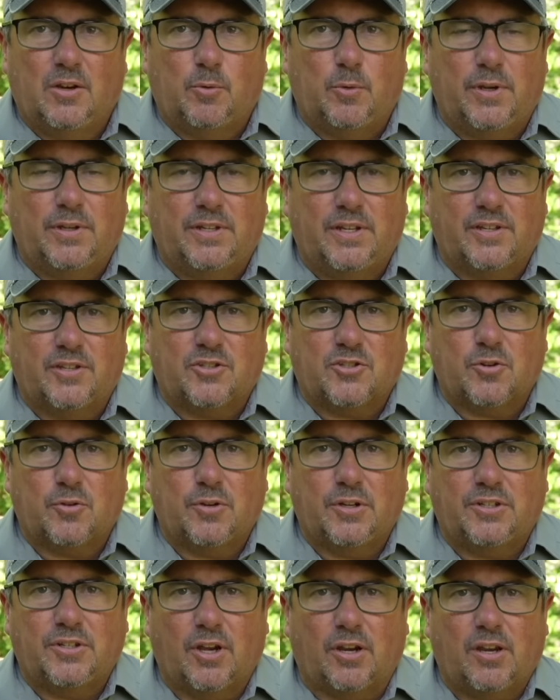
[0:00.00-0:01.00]
We did a
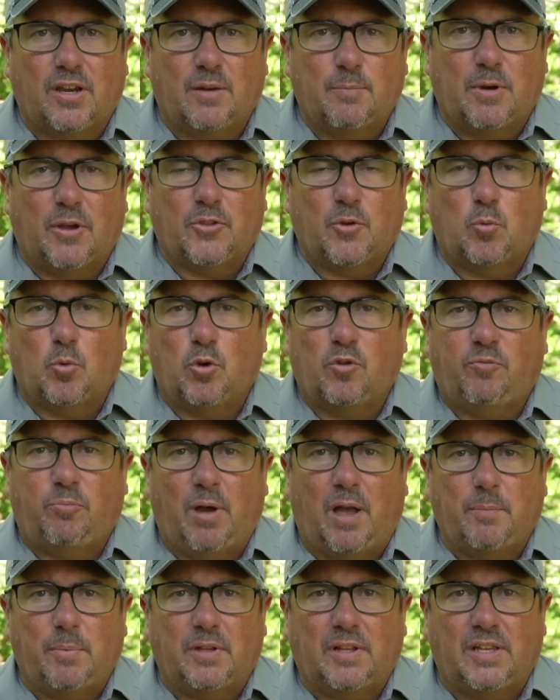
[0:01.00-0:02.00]
story talking about the wolf
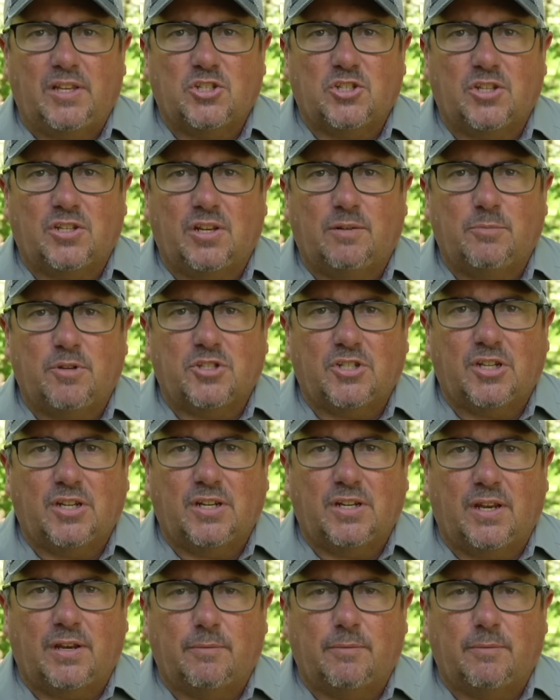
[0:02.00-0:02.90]
population in Michigan,